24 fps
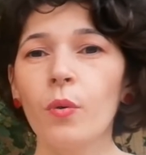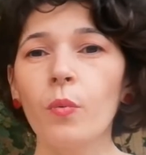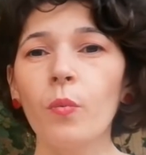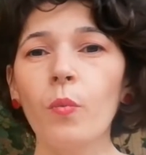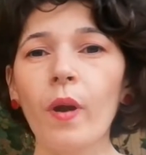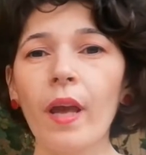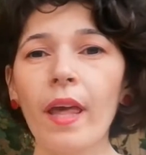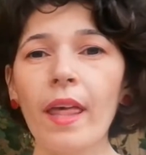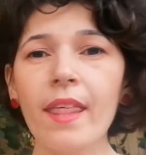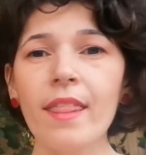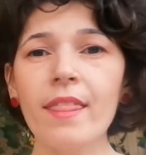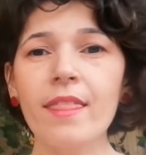
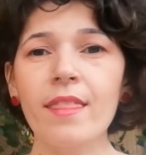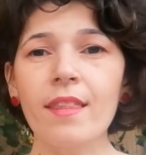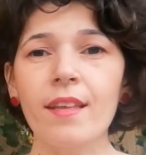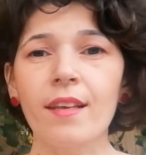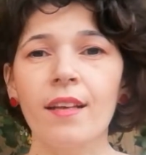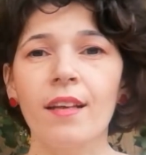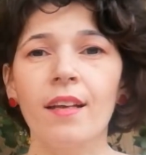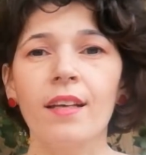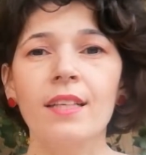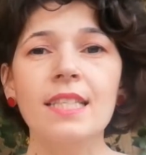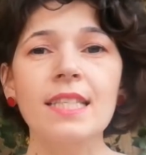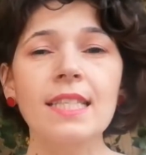with
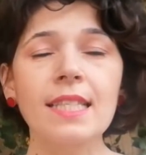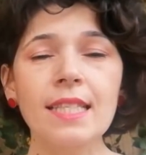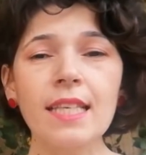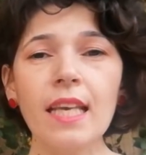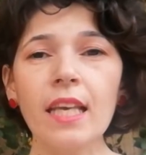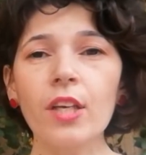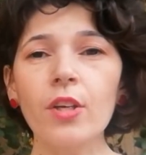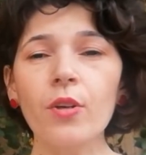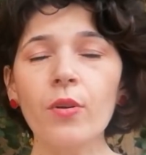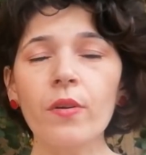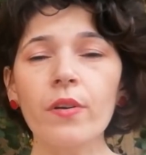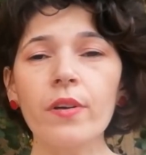
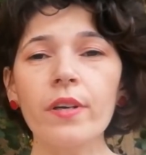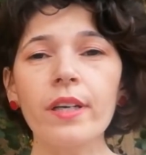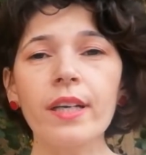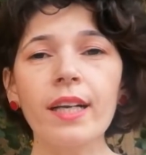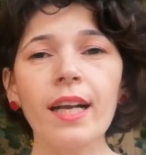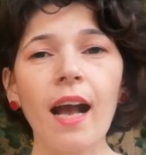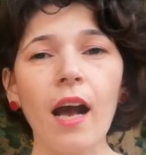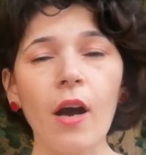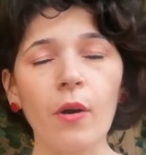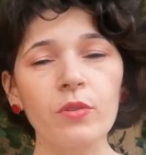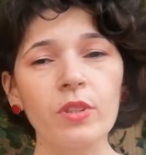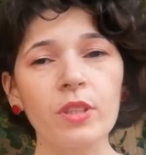singular
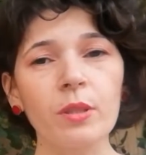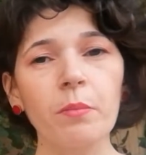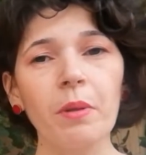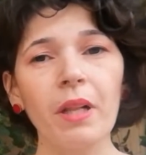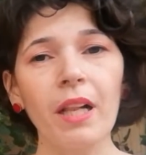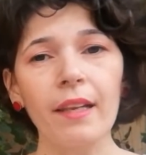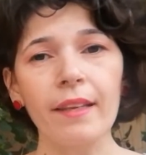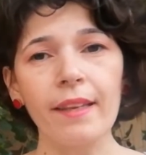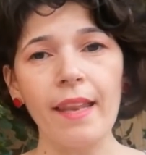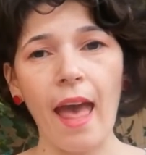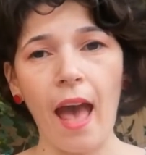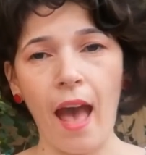
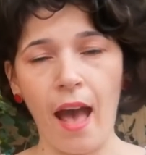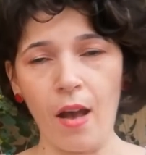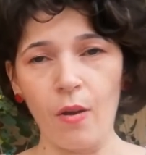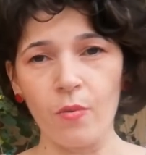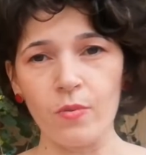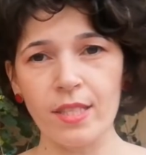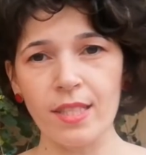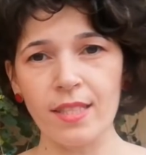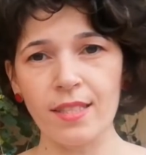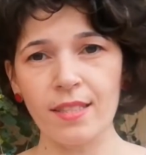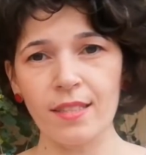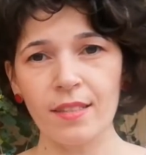countable
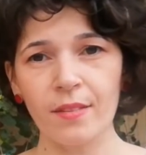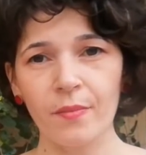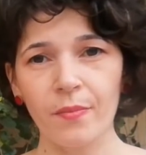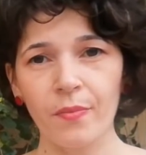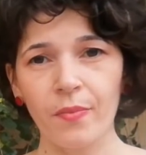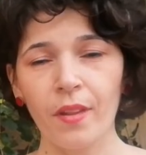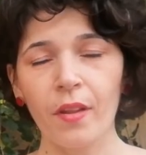nouns.